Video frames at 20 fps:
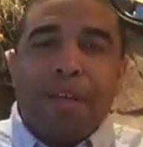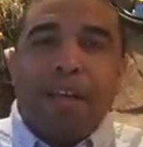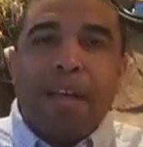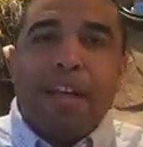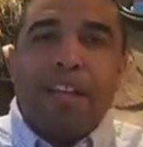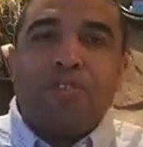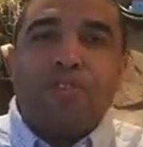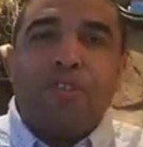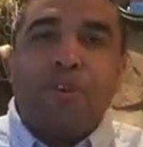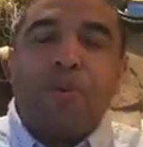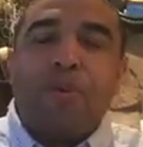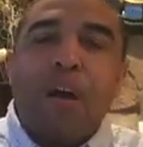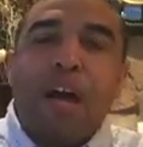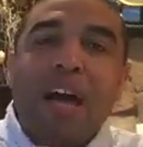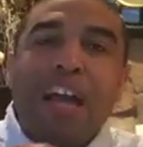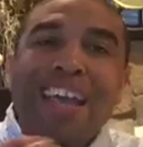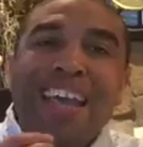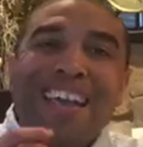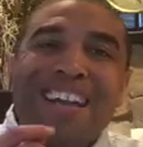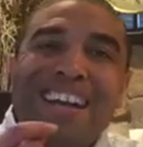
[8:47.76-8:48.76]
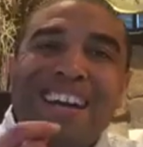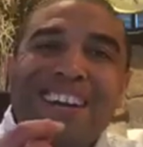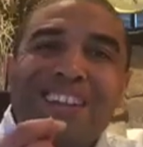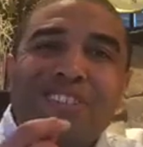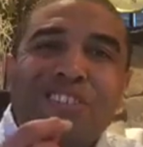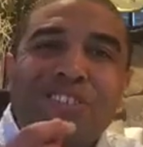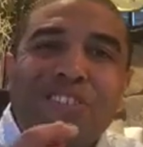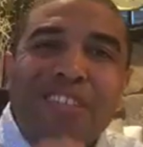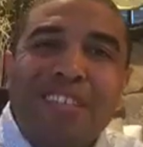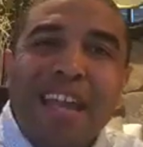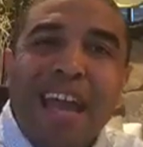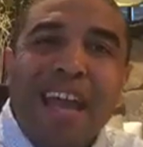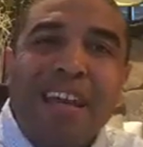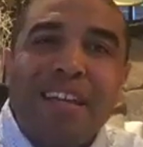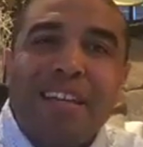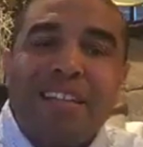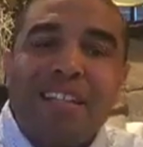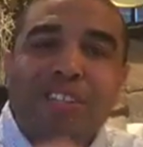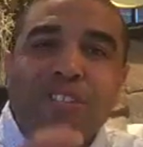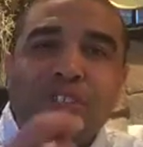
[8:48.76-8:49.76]
And so in
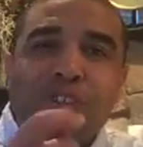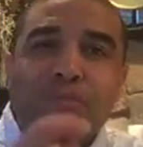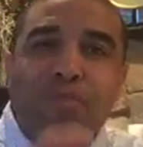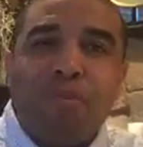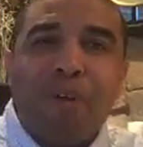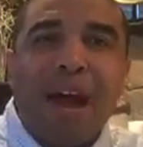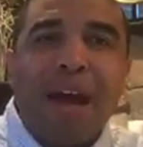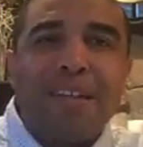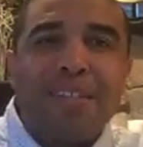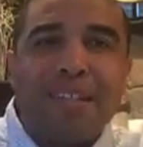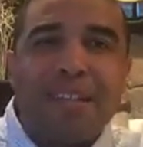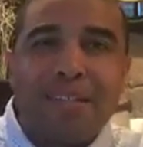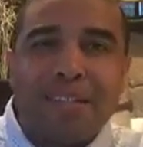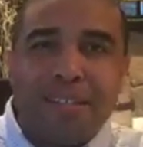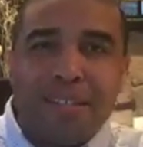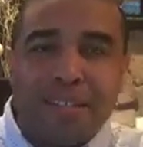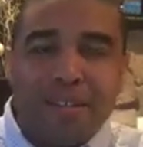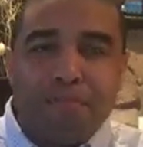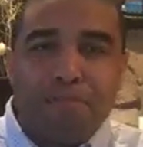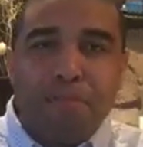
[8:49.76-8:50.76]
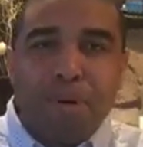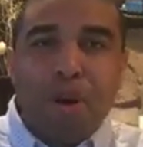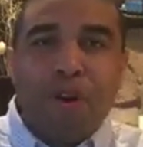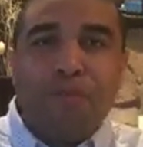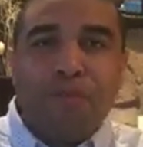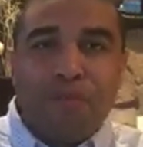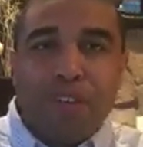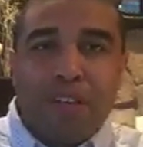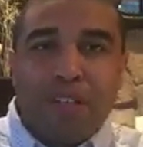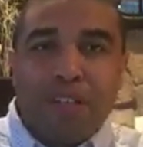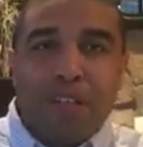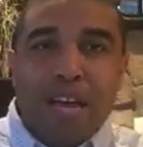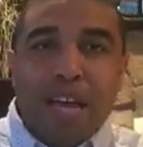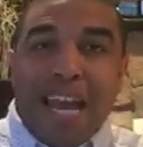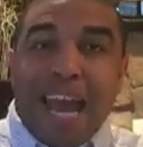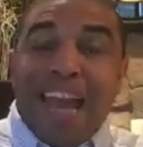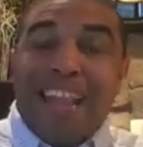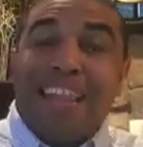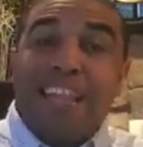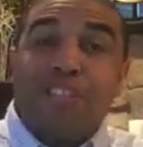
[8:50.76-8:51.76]
understanding that your process isn't perfect,
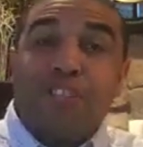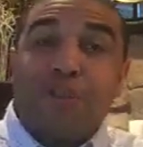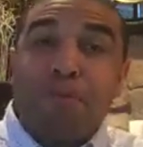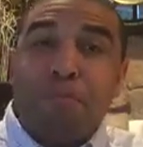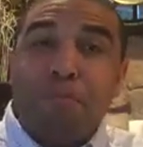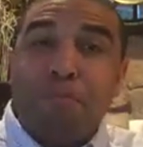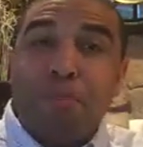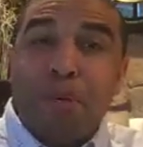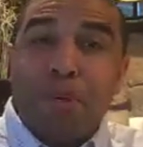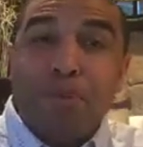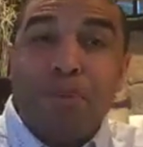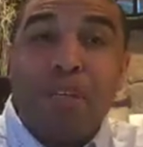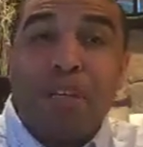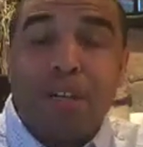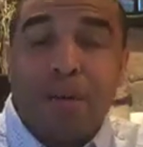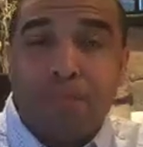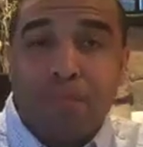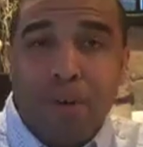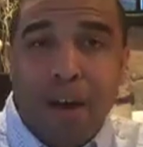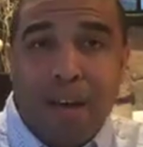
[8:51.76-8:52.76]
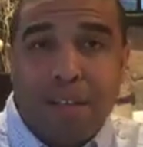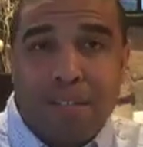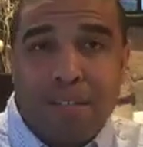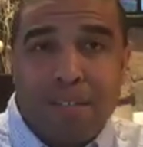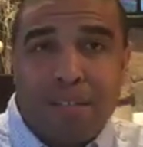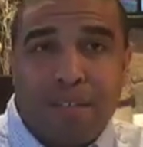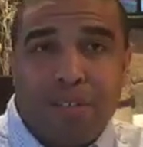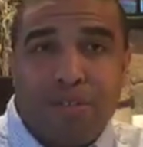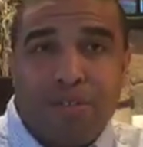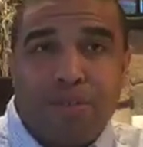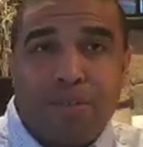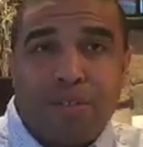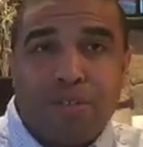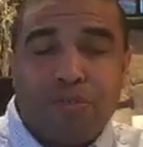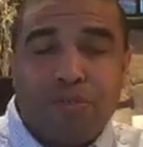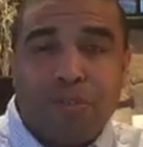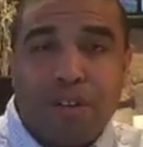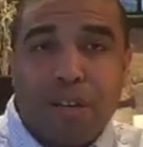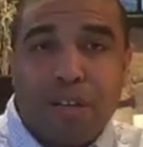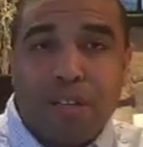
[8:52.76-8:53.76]
and that you're building a process that you can
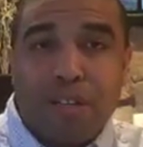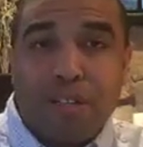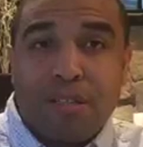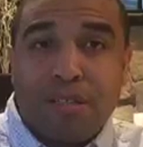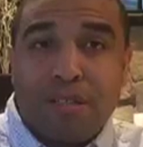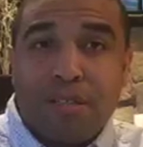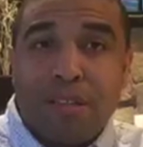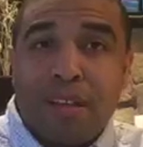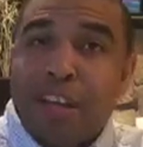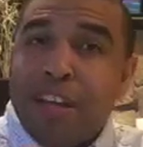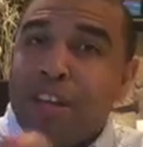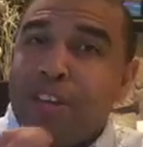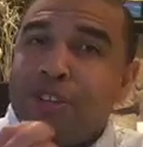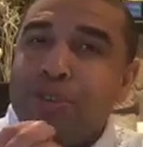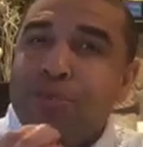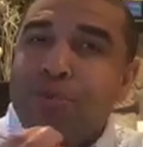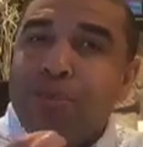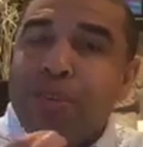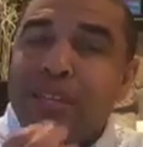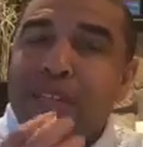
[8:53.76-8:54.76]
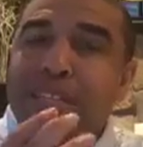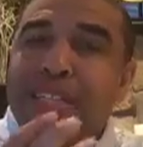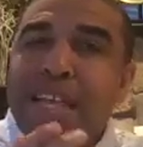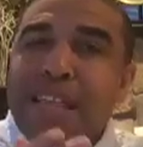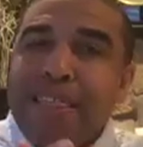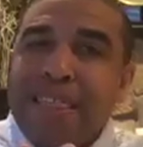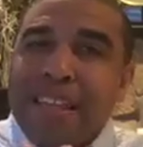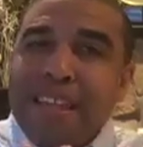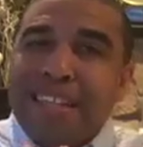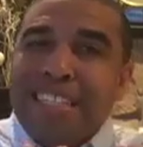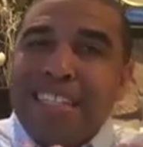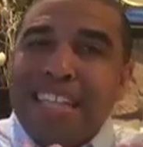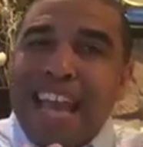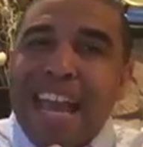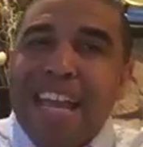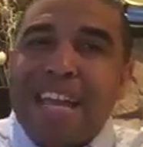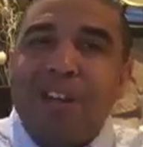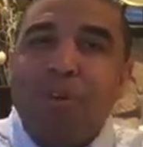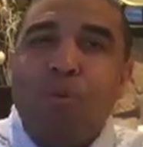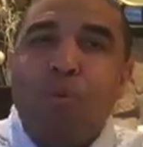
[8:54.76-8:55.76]
trust, you can then
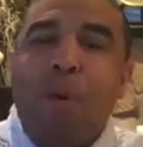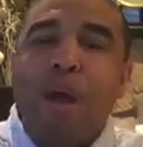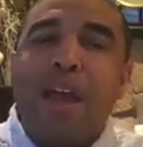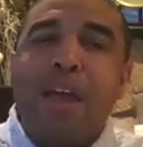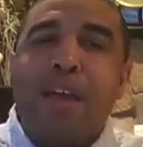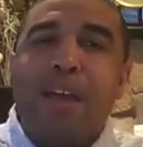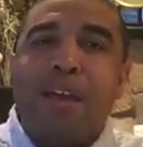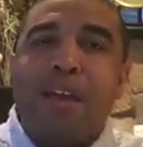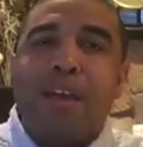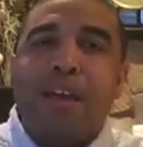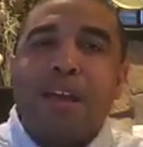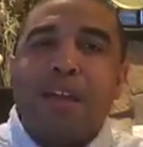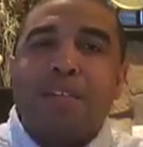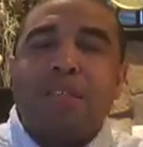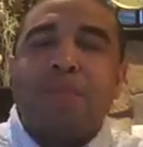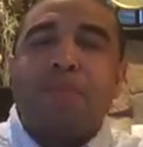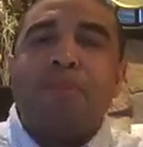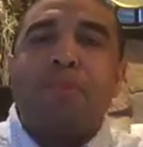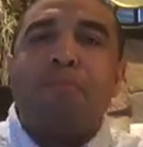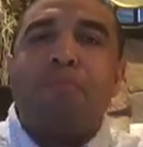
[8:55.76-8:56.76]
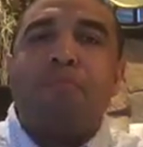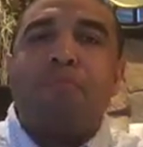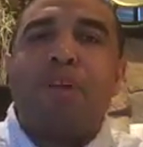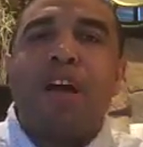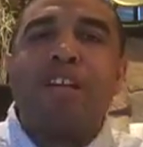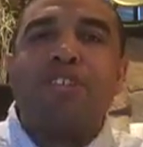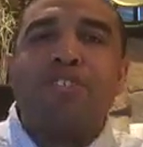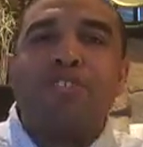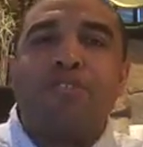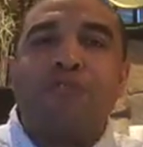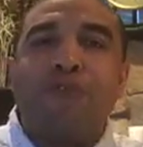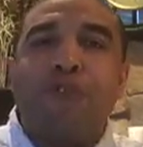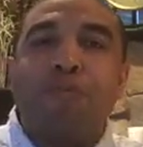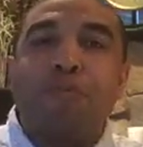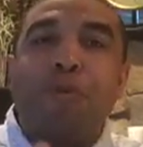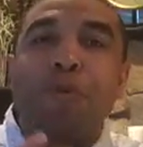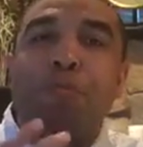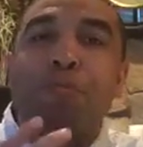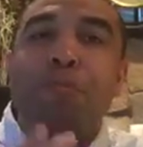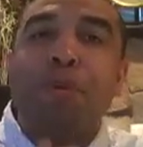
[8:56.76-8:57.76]
take away some of the pressure from
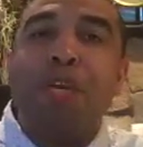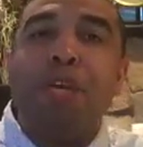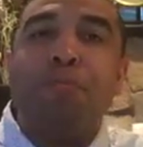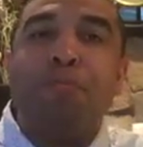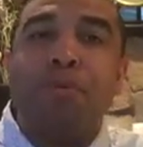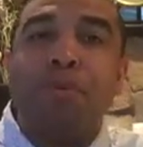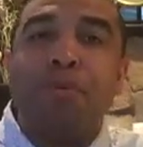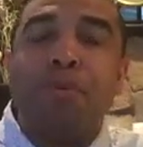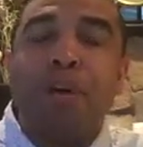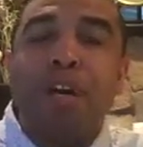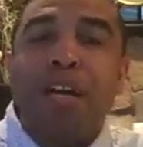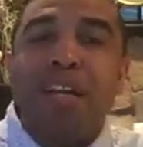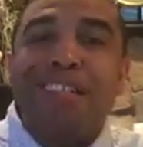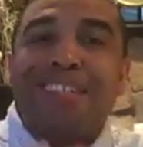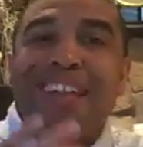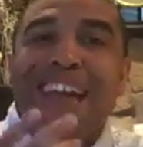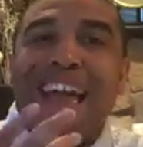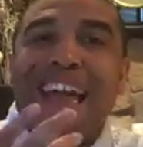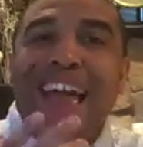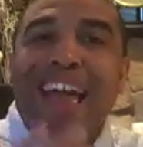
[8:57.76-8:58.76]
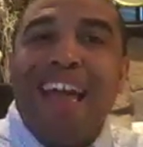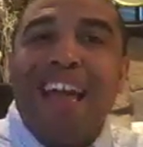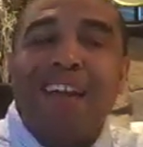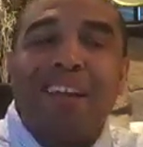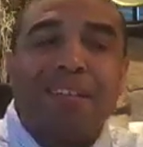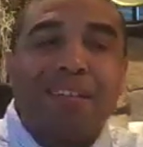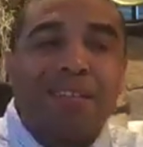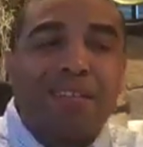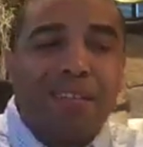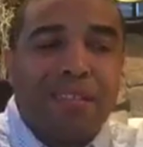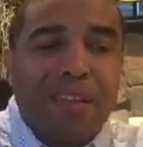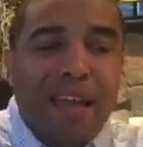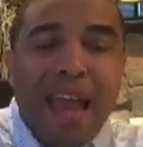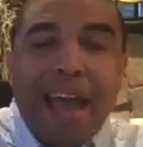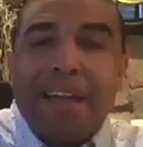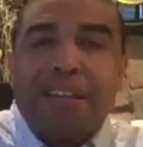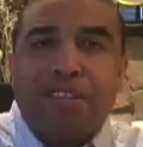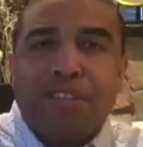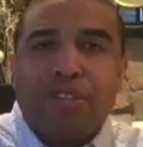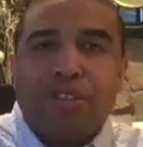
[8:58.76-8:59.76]
your people to
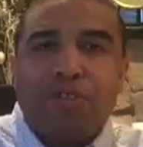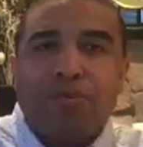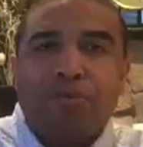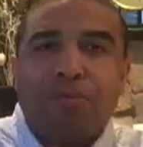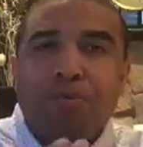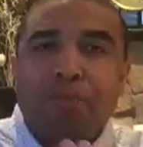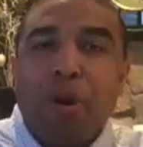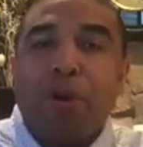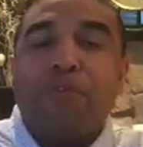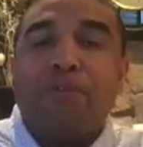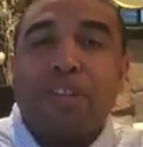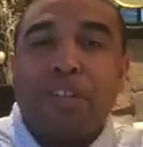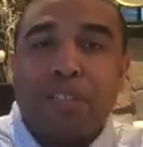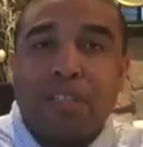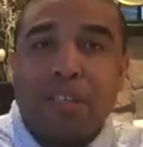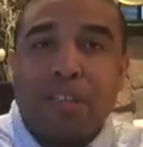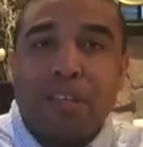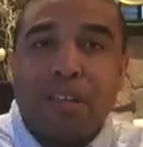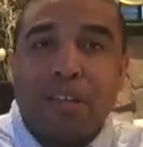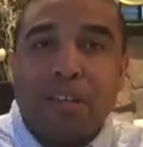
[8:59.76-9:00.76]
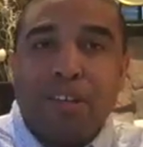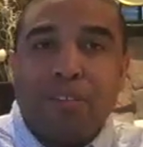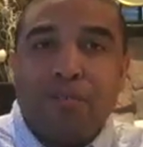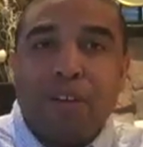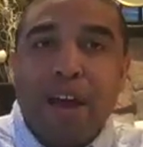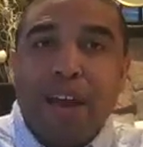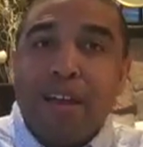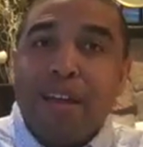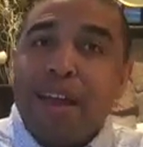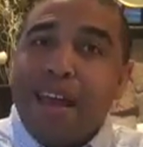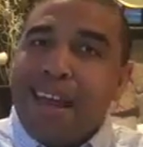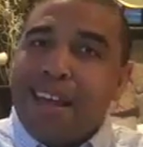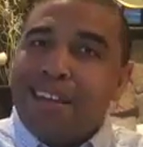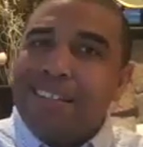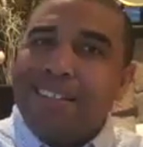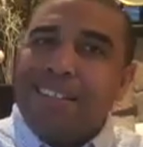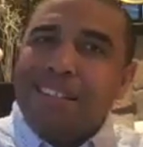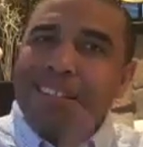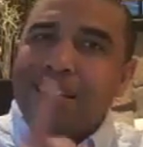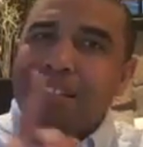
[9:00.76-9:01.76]
execute perfectly, right? And
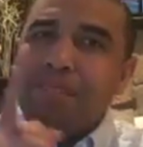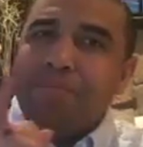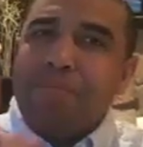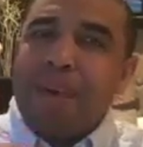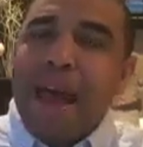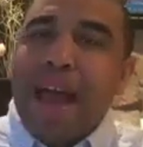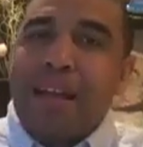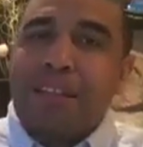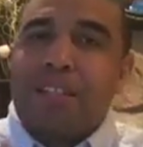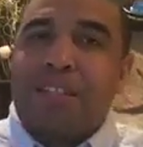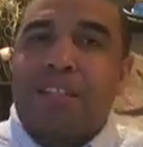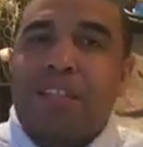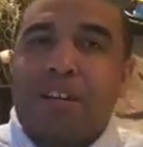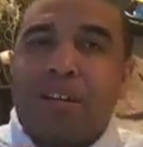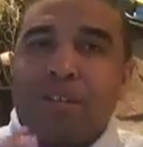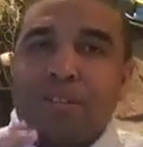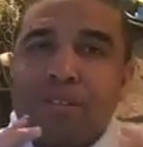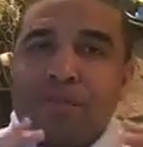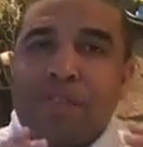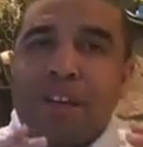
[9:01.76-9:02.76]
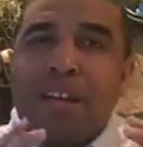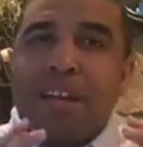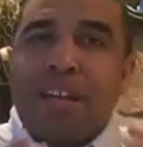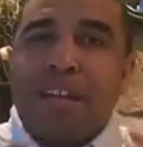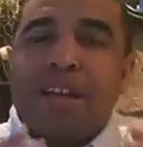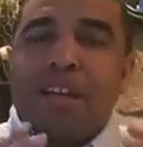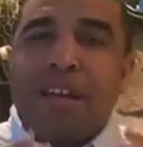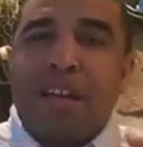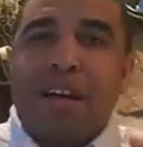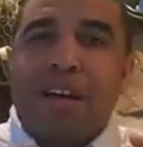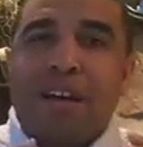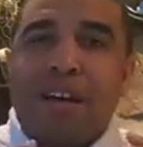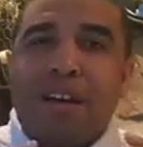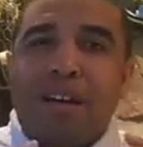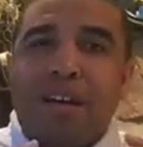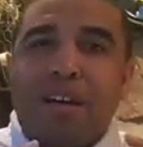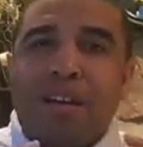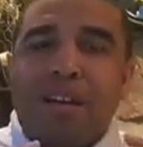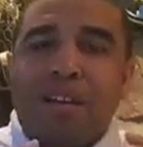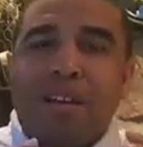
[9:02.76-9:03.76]
this gets us back to cultivating
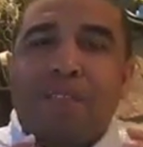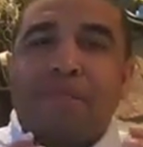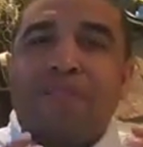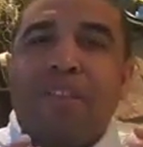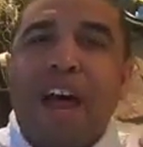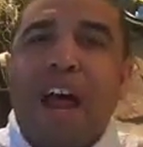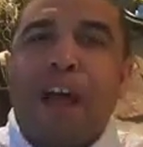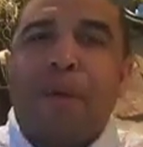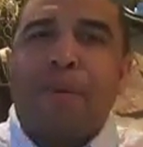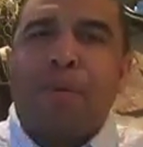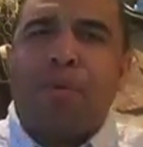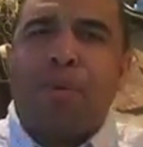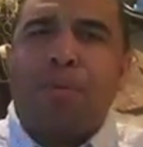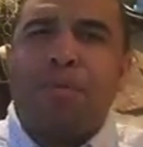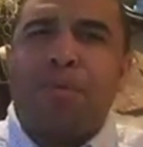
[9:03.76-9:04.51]
an environment where